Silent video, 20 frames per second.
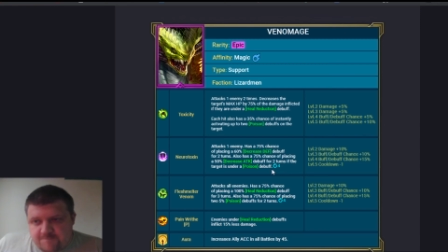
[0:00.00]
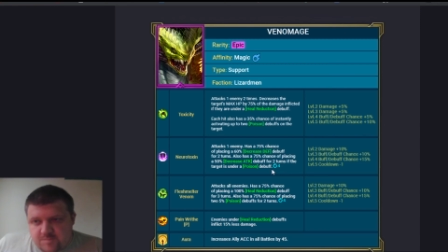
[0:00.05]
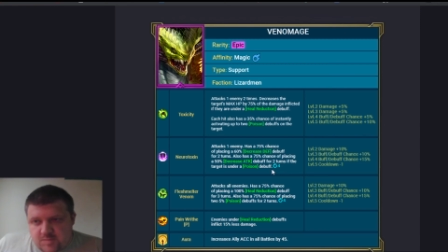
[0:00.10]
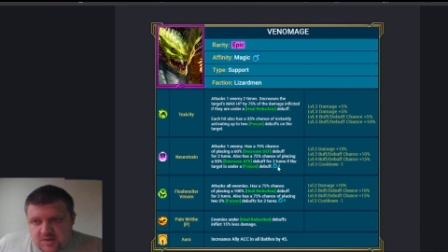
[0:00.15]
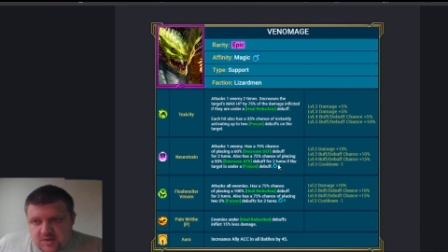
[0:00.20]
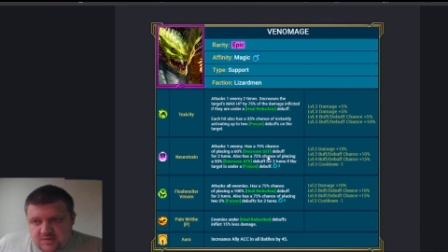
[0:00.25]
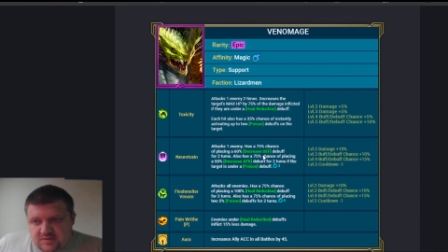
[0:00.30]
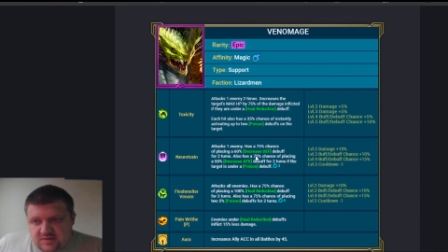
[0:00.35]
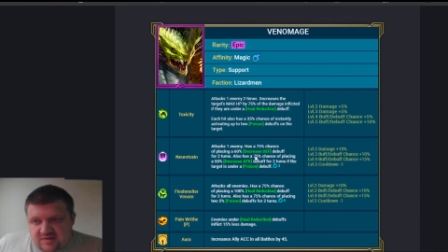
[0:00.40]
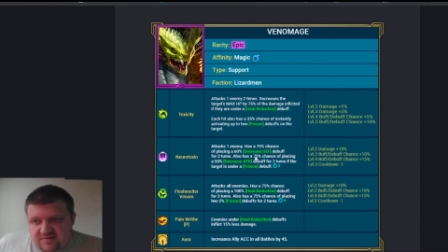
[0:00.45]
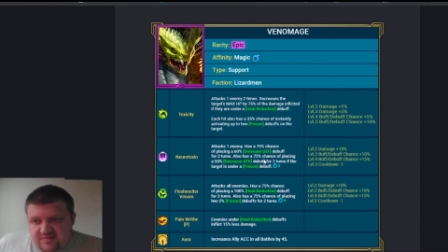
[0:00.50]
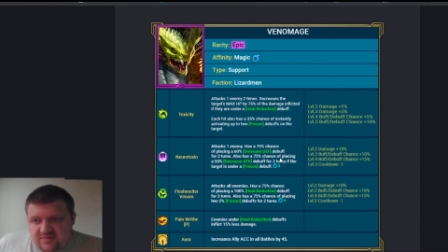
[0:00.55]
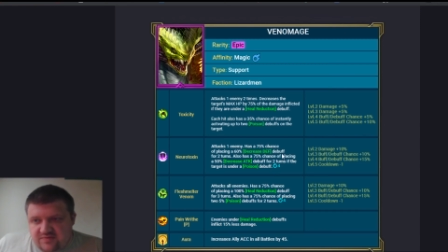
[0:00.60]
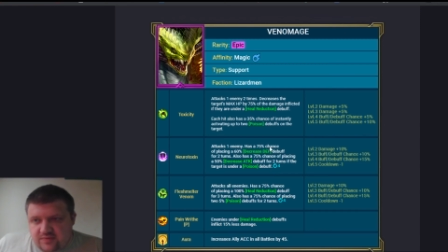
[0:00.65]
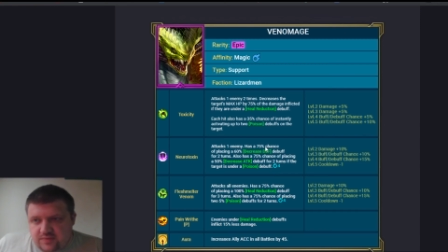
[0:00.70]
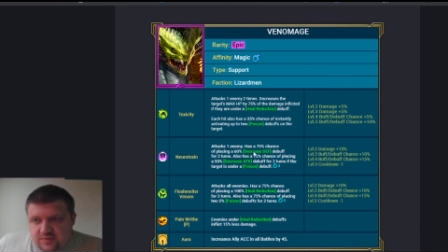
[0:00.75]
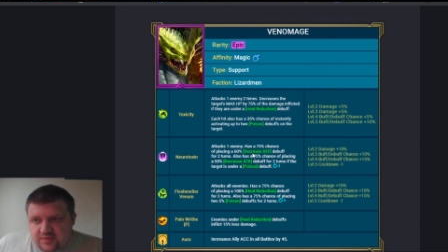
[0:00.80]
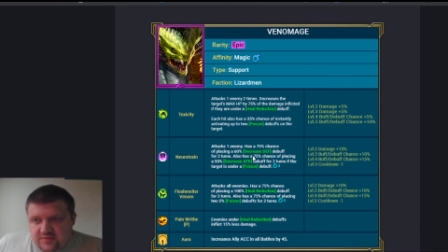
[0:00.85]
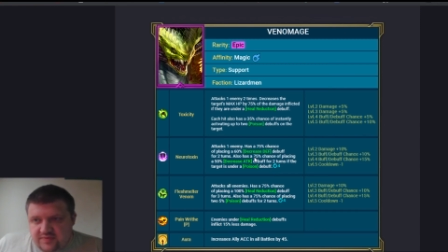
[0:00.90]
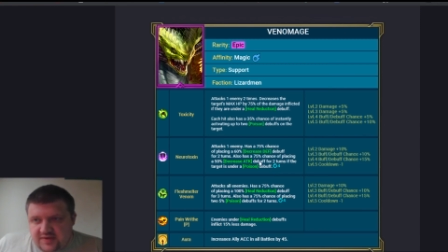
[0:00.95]
So
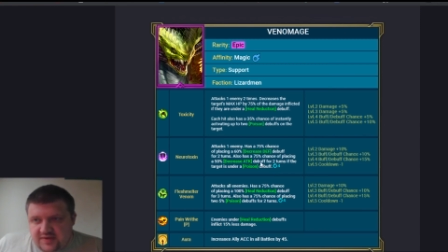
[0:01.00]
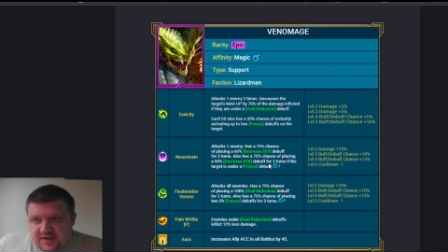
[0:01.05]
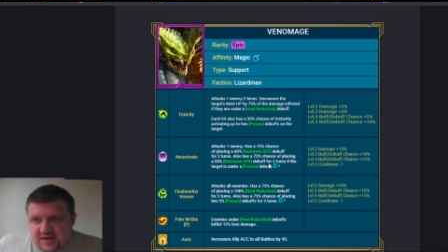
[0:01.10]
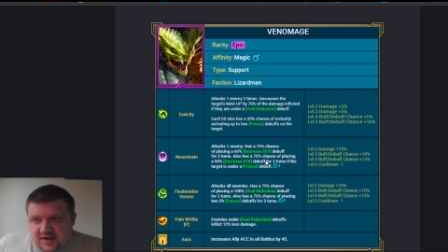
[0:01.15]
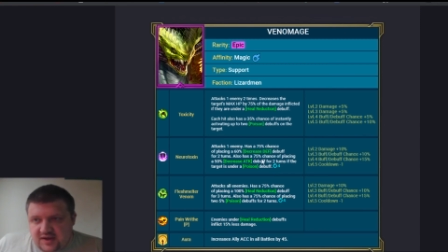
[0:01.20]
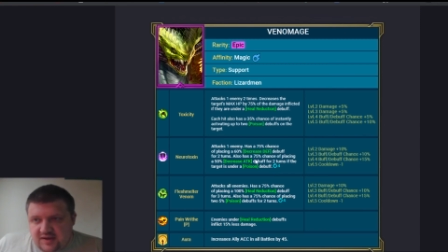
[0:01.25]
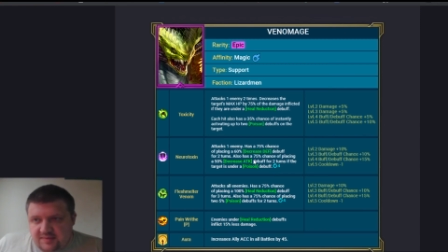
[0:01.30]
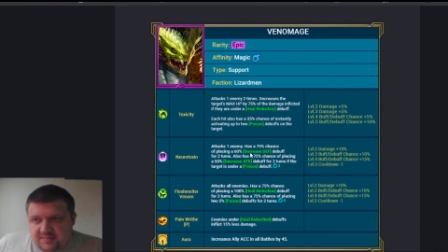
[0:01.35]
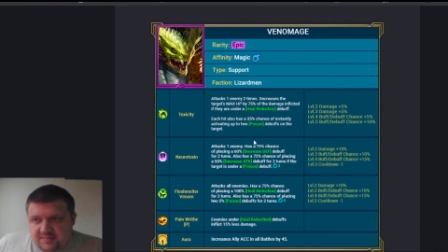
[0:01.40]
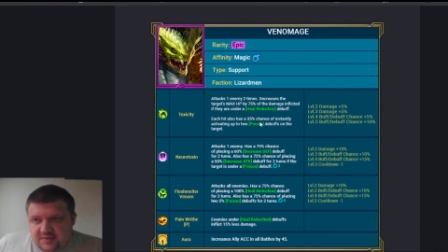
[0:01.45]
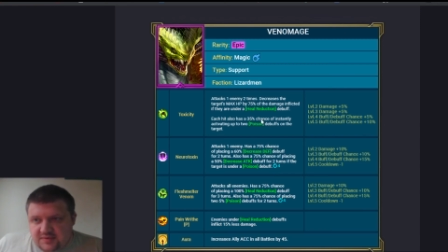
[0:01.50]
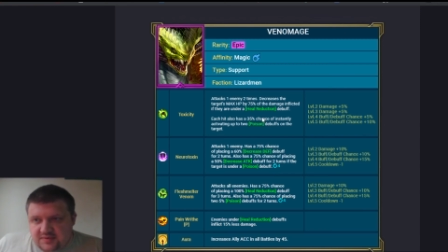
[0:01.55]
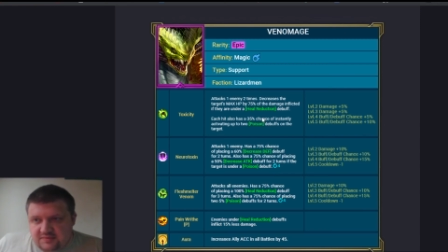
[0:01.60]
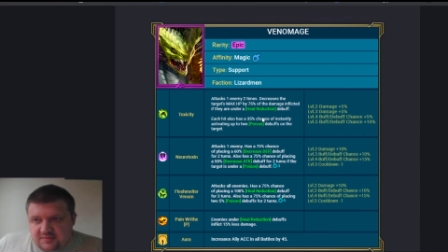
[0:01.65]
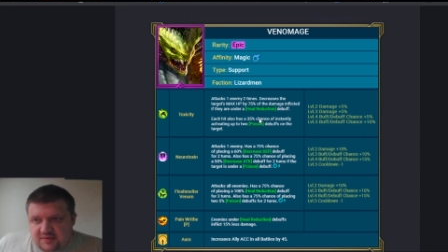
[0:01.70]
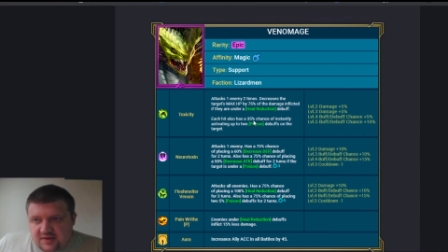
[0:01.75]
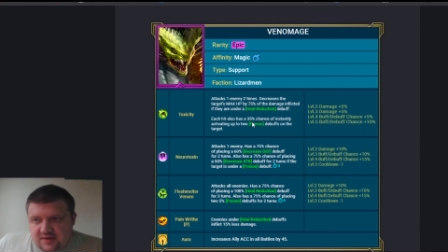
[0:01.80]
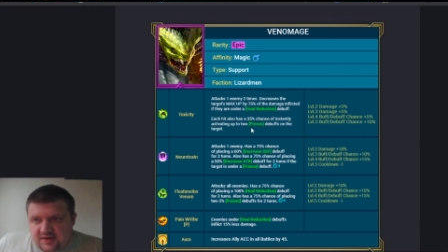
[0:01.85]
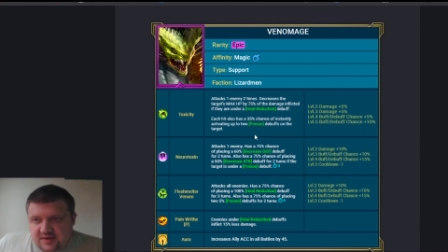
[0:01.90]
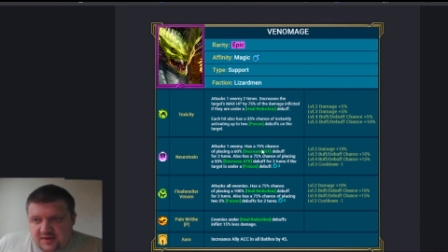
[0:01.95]
4/3 clan boss
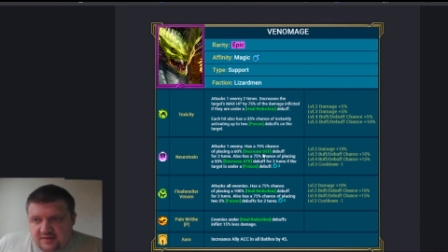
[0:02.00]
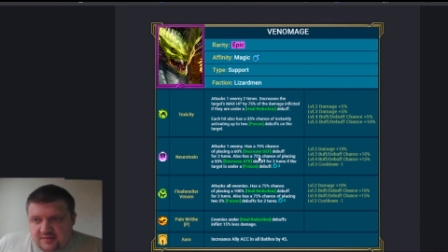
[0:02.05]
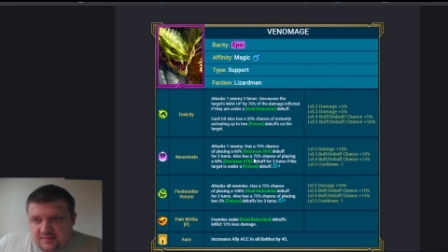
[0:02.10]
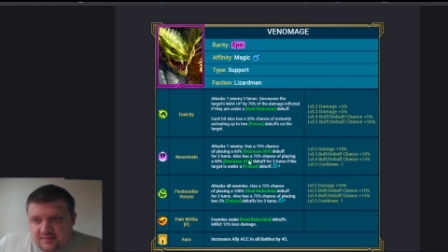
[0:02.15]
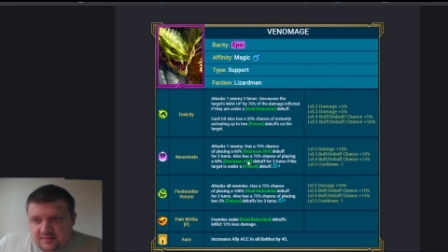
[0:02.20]
right now.